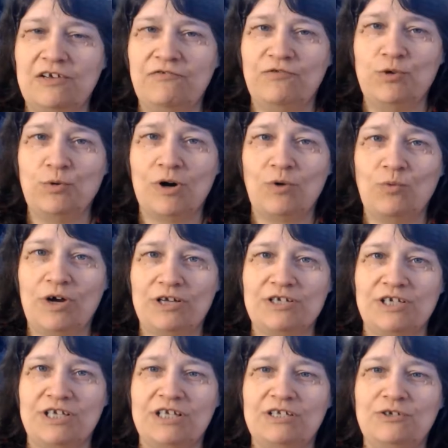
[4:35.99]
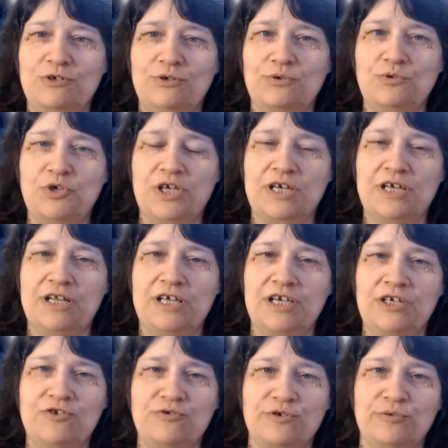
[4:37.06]
If you are watching it to get
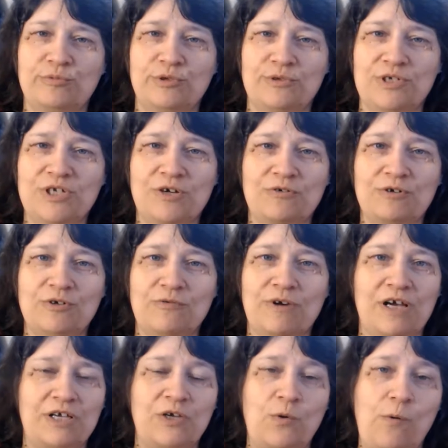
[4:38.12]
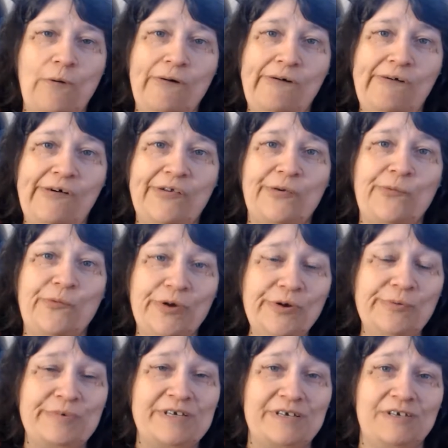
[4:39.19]
a true blue sequel to Rocky Horror, you
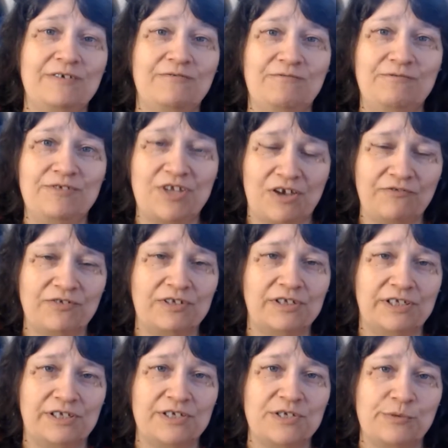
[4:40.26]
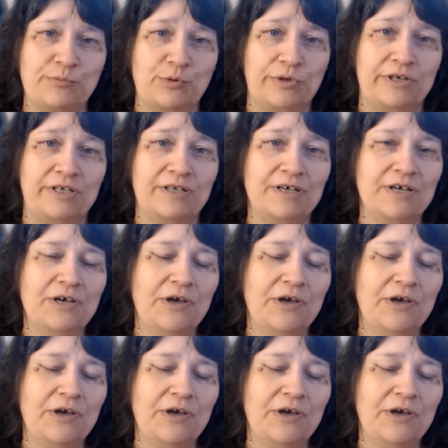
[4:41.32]
will be definitely disappointed.